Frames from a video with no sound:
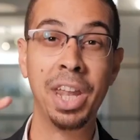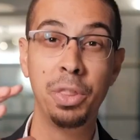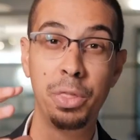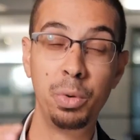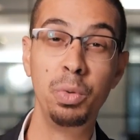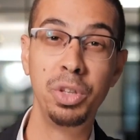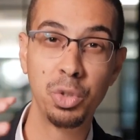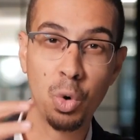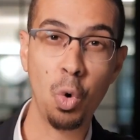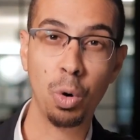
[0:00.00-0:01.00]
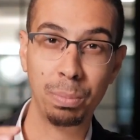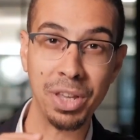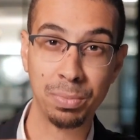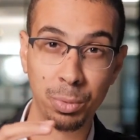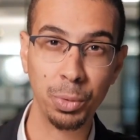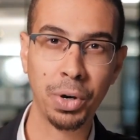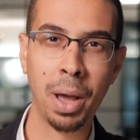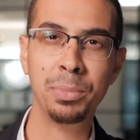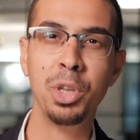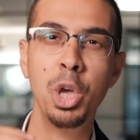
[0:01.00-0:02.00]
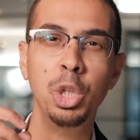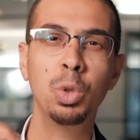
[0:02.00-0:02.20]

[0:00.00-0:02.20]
And through these cohort-based programs,